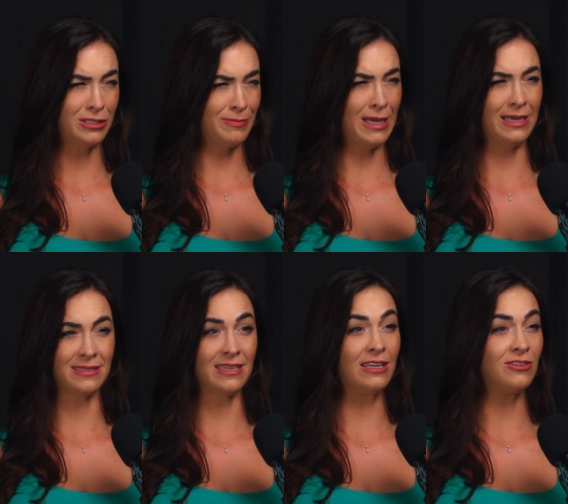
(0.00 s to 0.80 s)

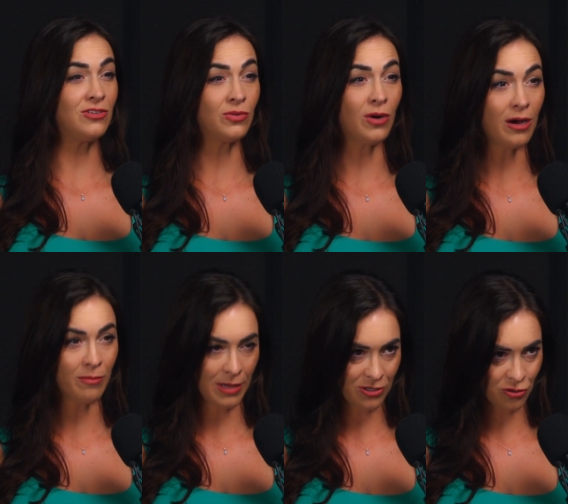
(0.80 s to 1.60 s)
space into a
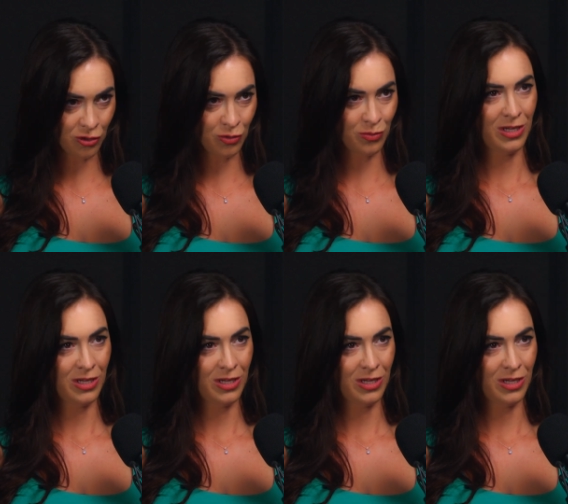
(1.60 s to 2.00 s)
bedroom.